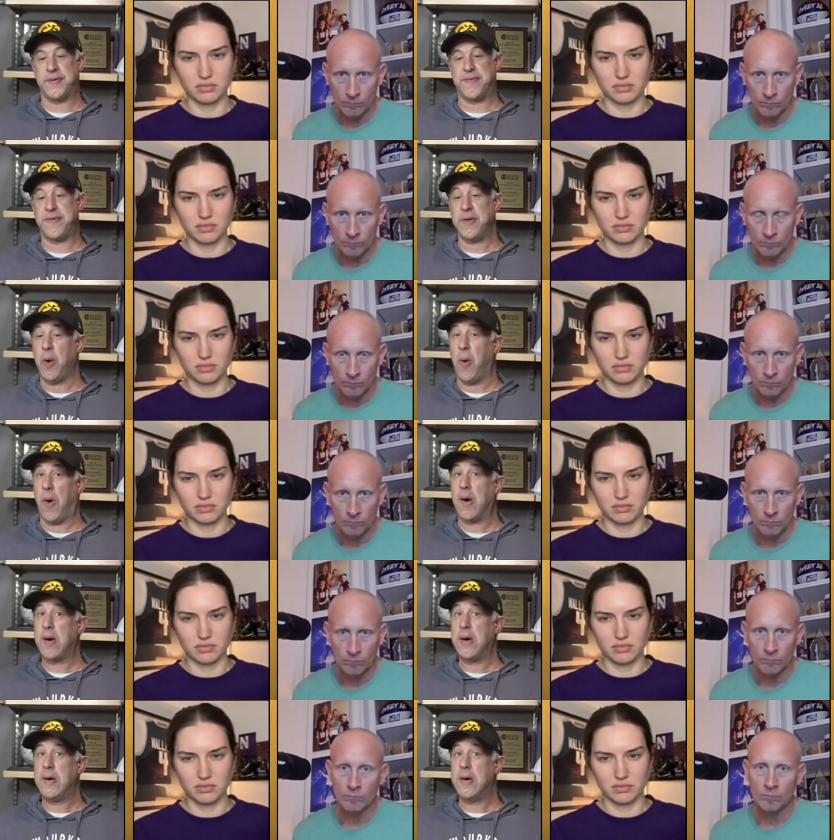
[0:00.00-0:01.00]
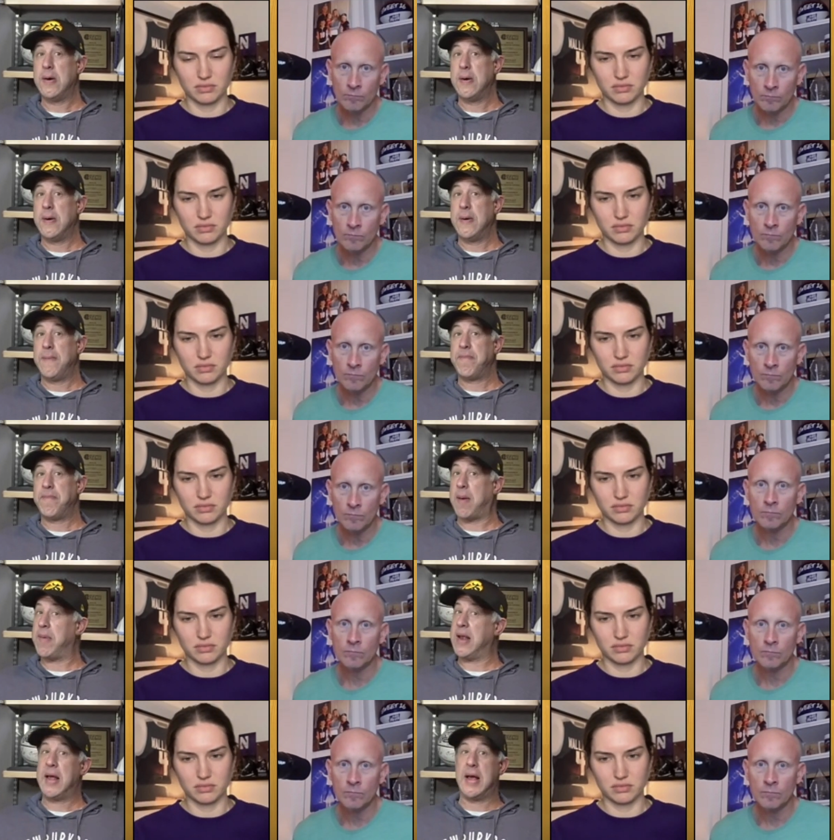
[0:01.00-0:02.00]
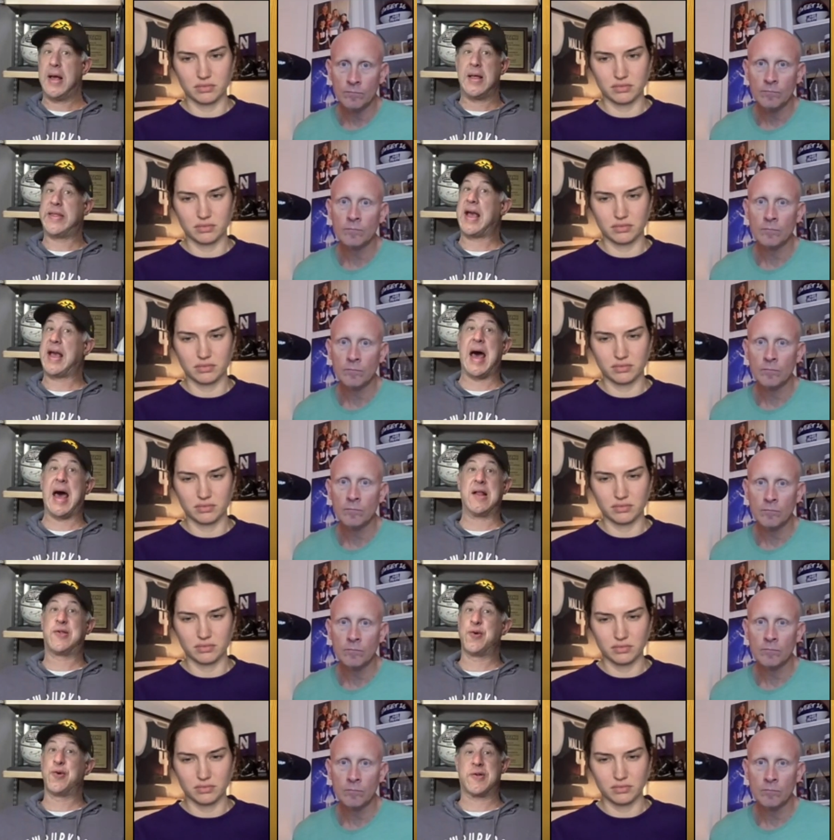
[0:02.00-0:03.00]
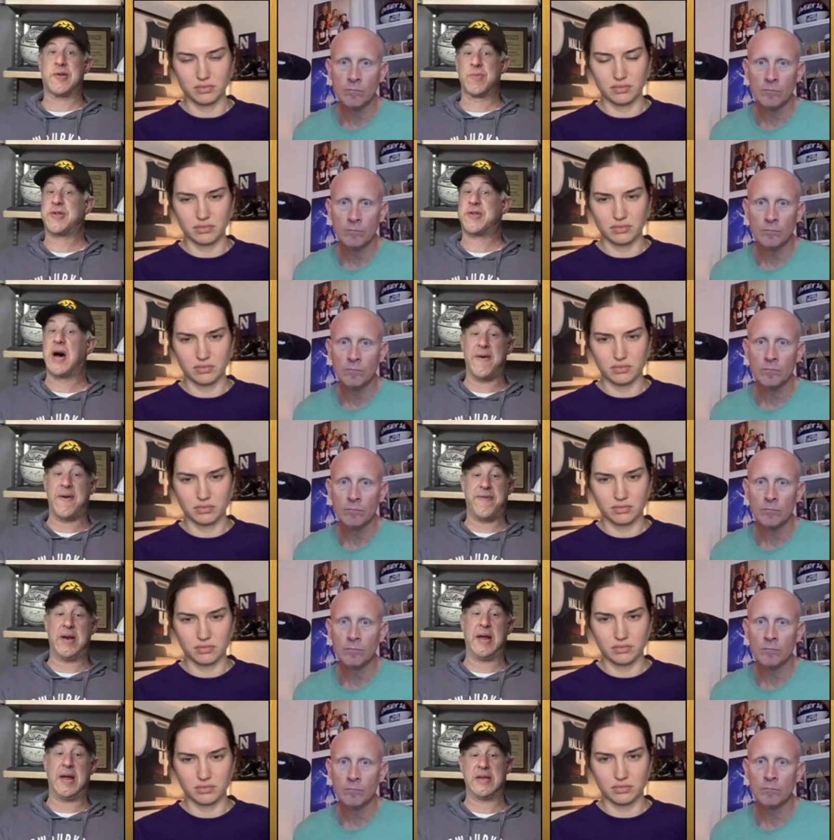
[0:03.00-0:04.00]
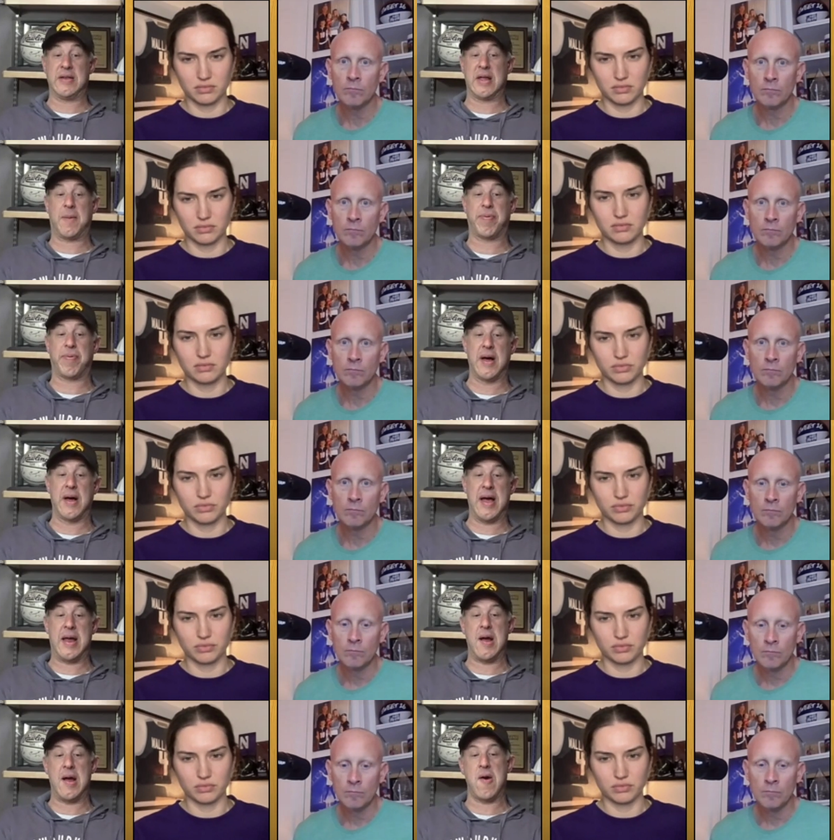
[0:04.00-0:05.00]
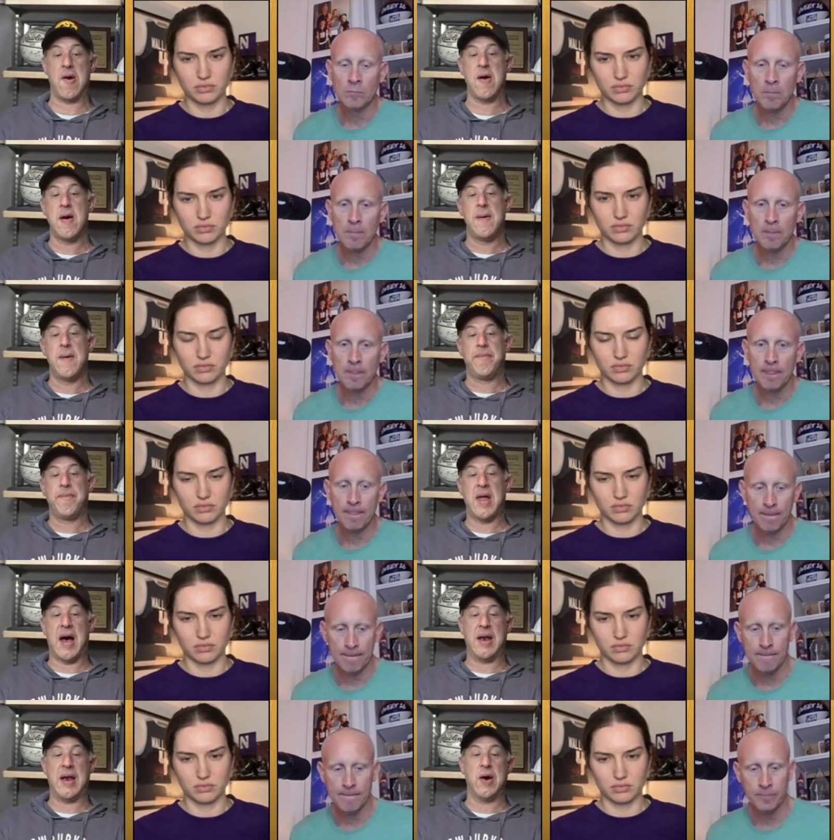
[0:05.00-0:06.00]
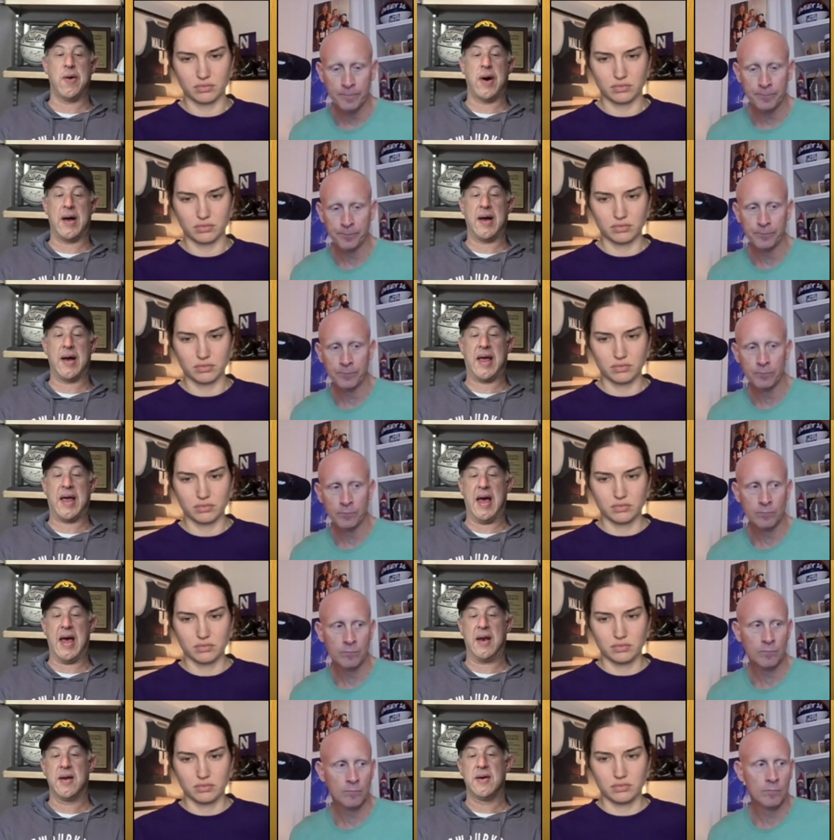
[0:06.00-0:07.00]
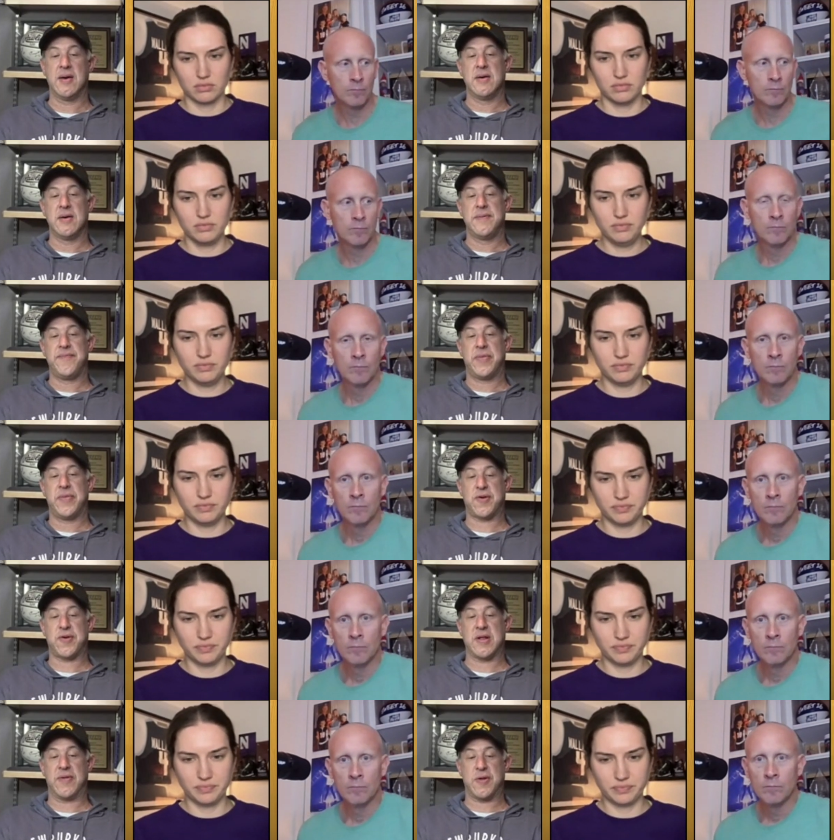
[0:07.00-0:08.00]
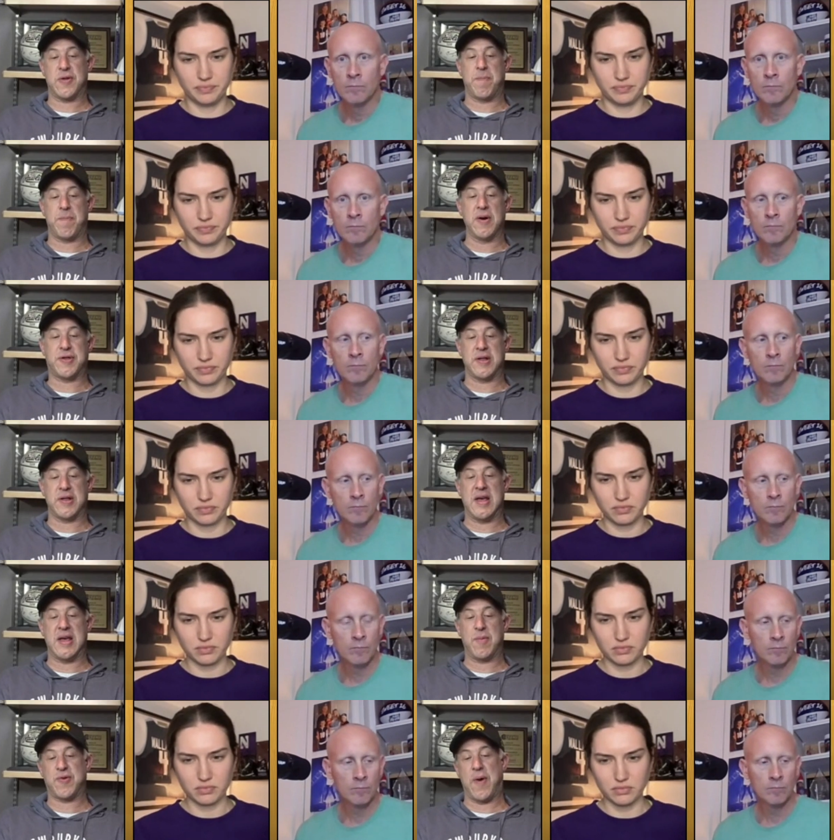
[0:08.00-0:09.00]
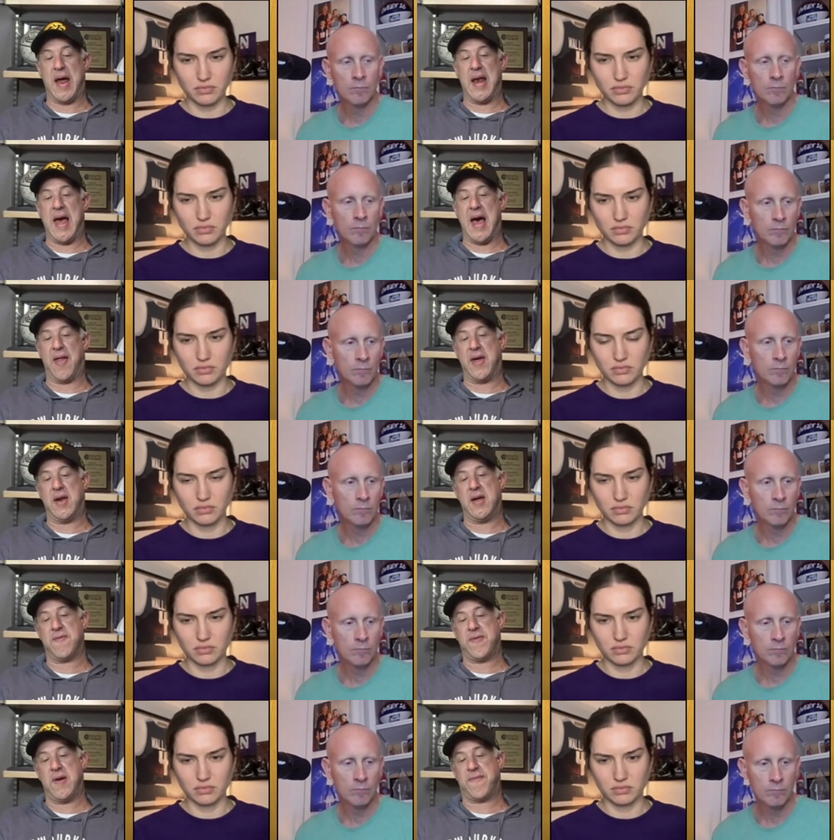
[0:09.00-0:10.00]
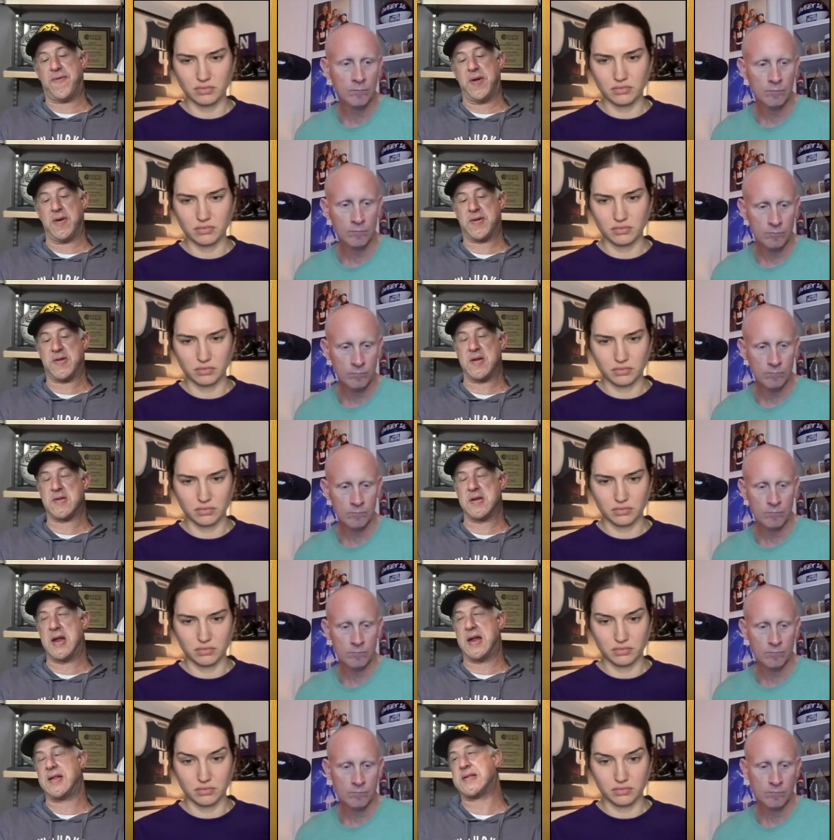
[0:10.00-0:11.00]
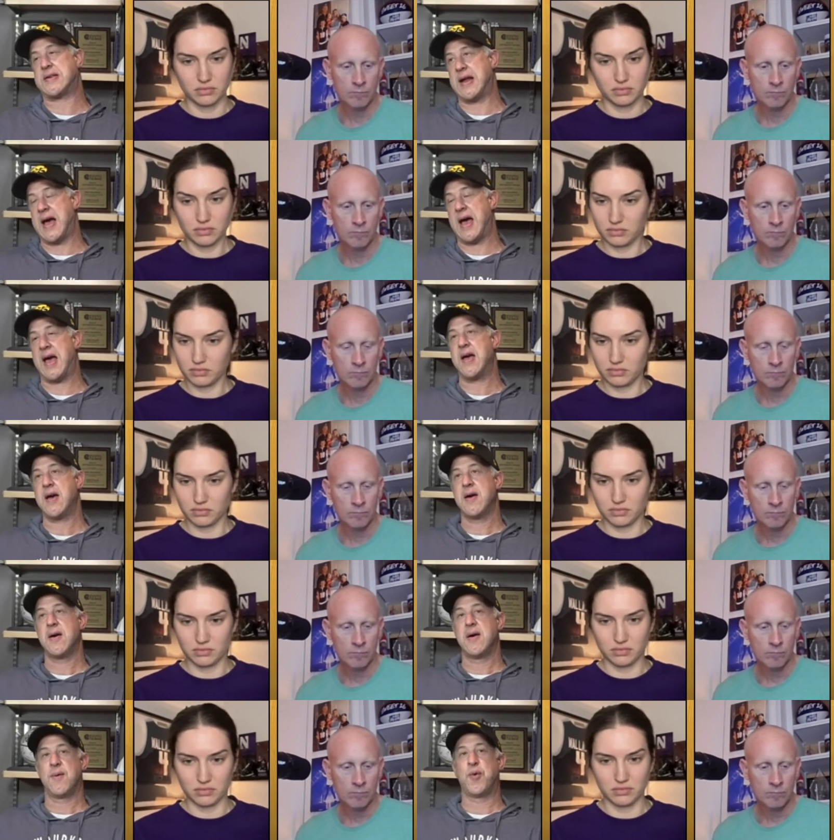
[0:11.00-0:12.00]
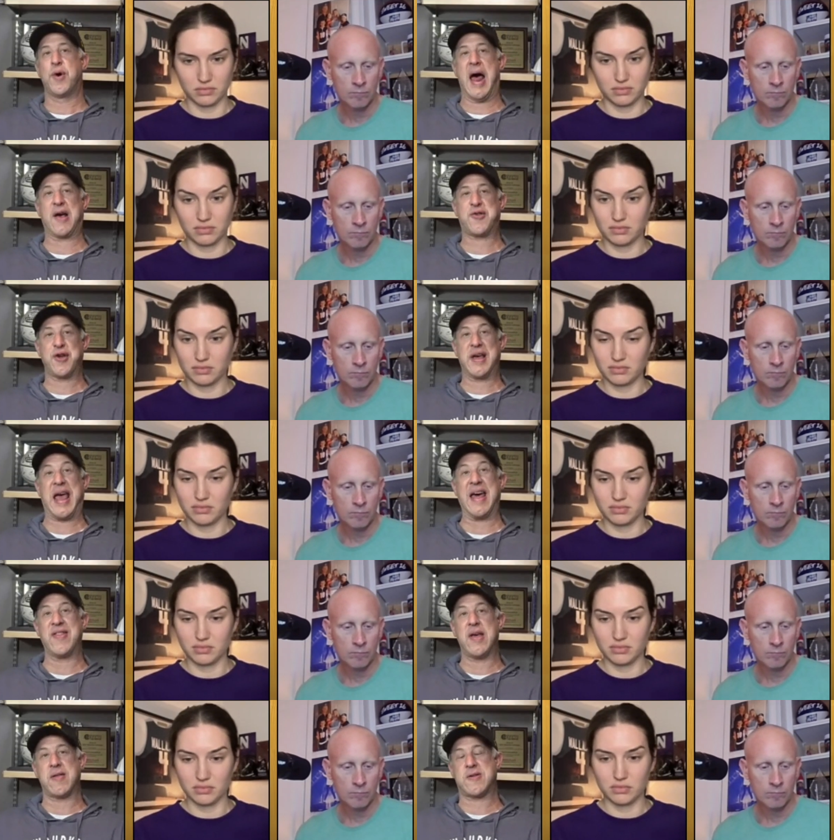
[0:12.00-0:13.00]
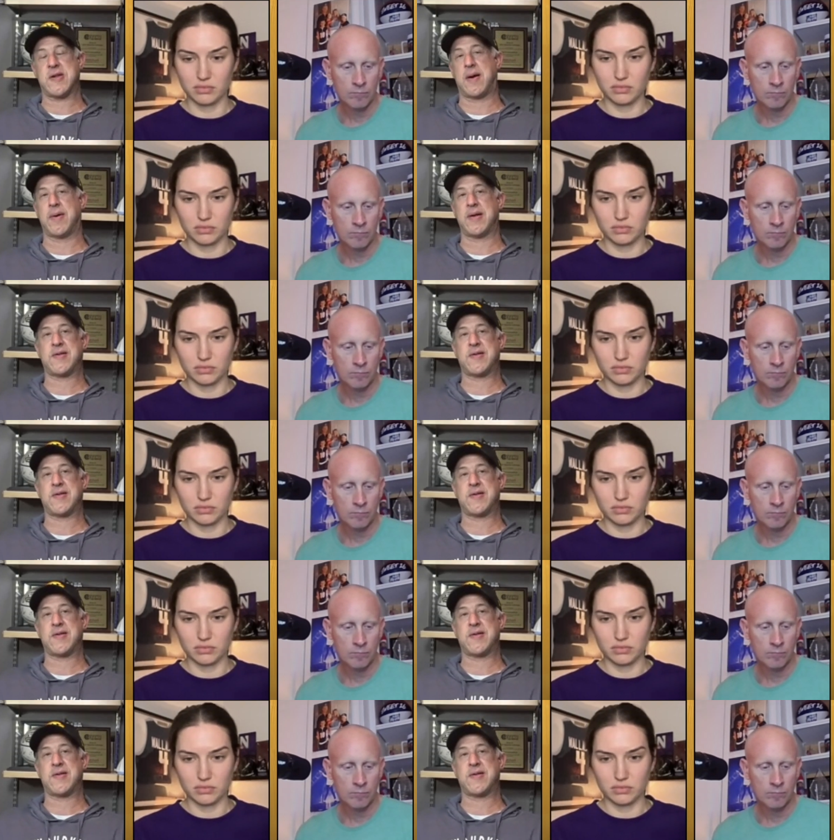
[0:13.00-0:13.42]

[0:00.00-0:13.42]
Speaker 1: floor. I mean, they got to do some stuff in, in league play here. Now I know again, there's a there's a bunch of teams right now that if if the season ended today would actually get in the NCAA